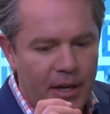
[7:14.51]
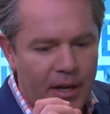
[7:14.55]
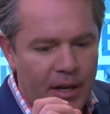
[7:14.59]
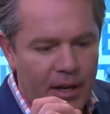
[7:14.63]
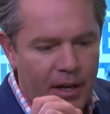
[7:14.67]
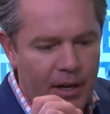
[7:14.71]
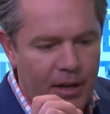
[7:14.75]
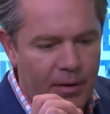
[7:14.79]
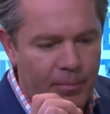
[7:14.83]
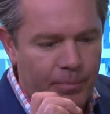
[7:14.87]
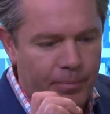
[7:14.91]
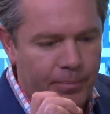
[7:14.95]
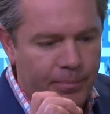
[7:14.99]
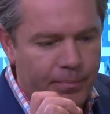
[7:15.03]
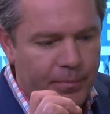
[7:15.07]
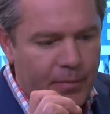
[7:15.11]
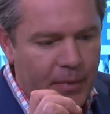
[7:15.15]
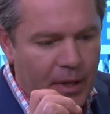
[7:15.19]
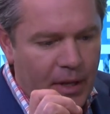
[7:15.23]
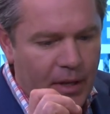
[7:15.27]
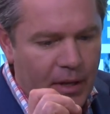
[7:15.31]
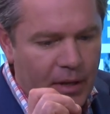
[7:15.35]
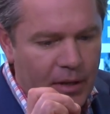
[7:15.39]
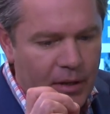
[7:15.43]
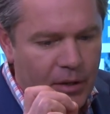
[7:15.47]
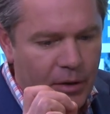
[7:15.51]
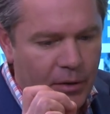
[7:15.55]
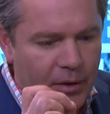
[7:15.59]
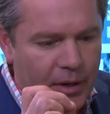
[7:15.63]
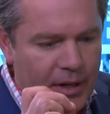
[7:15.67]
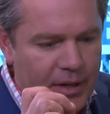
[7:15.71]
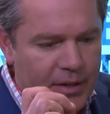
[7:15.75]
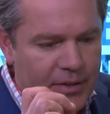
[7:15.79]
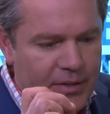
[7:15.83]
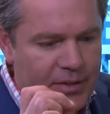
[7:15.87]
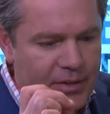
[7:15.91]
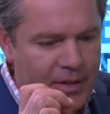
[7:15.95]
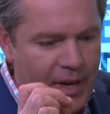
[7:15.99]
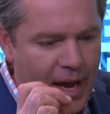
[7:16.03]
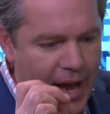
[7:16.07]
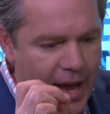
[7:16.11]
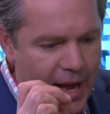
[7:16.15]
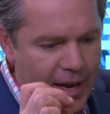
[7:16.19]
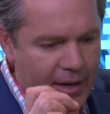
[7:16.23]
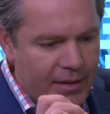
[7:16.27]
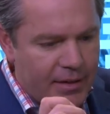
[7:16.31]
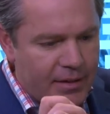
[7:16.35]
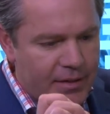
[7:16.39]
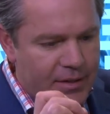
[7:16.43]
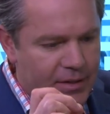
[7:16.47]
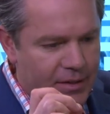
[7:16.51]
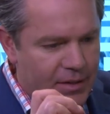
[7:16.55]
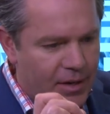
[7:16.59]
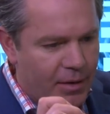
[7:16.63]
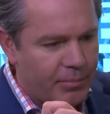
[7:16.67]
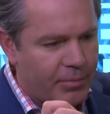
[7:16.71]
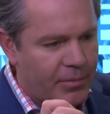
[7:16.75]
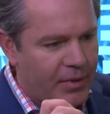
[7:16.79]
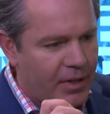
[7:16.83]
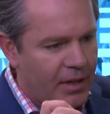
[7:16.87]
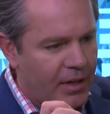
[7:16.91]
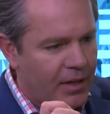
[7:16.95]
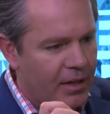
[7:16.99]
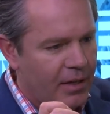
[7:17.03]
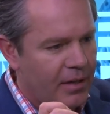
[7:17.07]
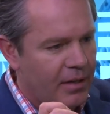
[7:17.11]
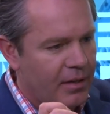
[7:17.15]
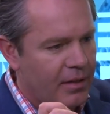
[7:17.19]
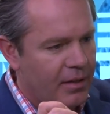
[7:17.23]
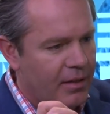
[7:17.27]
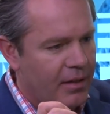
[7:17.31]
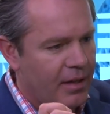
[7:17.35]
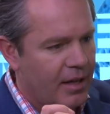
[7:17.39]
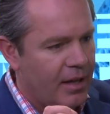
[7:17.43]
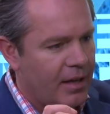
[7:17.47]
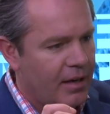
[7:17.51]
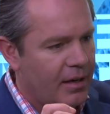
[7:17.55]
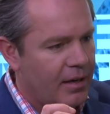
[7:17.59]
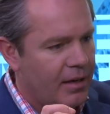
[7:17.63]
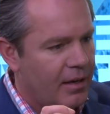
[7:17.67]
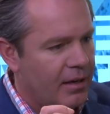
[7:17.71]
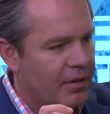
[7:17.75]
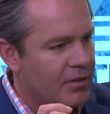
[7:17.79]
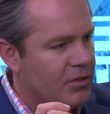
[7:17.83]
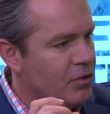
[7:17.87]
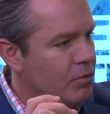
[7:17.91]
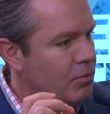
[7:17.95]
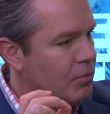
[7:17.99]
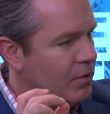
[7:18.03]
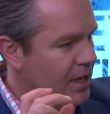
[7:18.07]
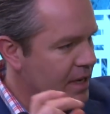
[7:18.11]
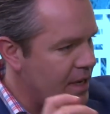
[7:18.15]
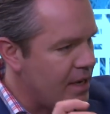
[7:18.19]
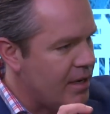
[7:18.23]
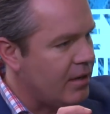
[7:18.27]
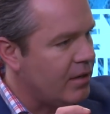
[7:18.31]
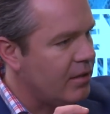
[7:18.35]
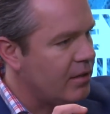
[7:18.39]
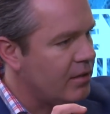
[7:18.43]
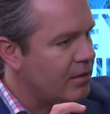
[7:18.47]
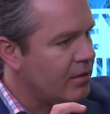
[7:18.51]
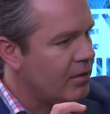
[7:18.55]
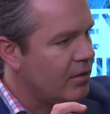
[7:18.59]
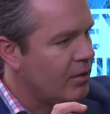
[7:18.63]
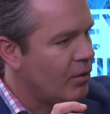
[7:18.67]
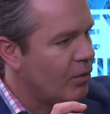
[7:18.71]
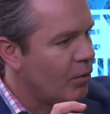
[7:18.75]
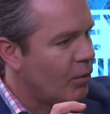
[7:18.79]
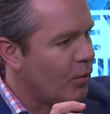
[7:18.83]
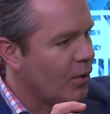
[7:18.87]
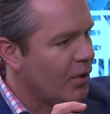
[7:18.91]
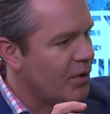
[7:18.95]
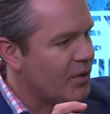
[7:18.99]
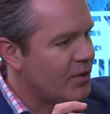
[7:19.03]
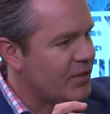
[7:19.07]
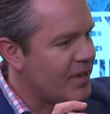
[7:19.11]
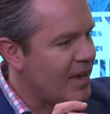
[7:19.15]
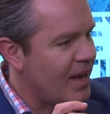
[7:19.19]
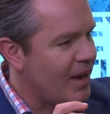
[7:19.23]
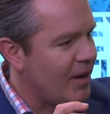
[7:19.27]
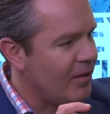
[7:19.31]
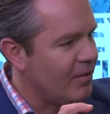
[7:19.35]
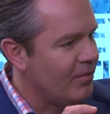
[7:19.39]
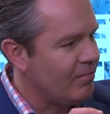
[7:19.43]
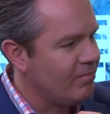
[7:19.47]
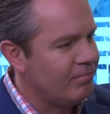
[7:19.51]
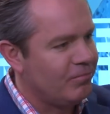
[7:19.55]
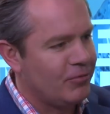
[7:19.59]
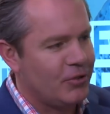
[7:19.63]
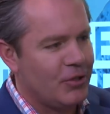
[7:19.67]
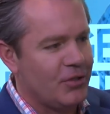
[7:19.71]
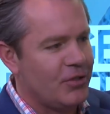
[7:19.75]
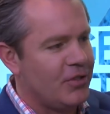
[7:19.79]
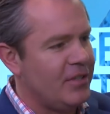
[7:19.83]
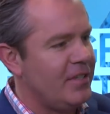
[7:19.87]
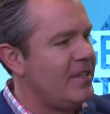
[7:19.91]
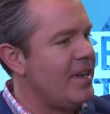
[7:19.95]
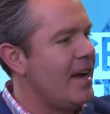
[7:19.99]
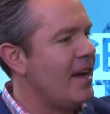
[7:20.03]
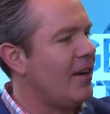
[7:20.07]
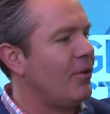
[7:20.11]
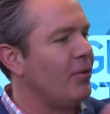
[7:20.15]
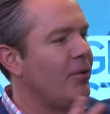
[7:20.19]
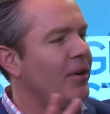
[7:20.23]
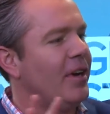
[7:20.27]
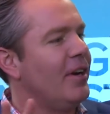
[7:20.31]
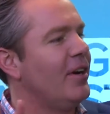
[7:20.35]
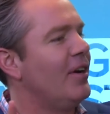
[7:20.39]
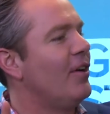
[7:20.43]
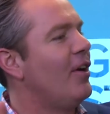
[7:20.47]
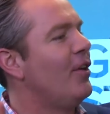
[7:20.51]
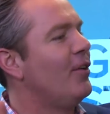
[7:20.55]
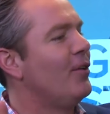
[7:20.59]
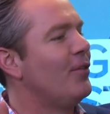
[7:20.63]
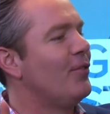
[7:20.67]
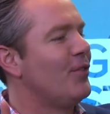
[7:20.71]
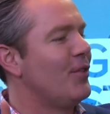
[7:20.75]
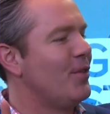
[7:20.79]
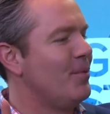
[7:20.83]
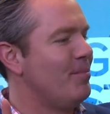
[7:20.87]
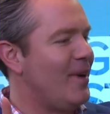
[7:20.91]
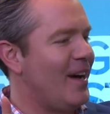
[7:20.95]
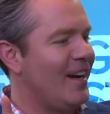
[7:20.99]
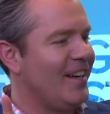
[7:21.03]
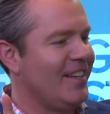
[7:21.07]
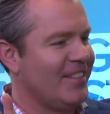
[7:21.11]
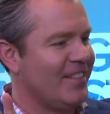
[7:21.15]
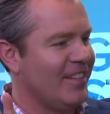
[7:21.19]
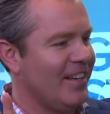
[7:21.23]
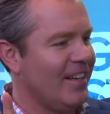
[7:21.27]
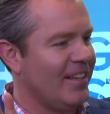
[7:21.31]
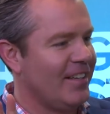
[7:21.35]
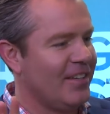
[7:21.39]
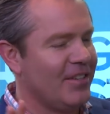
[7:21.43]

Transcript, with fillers: Um, you know, is that something that is unique, or is that just decorated all over the buy side?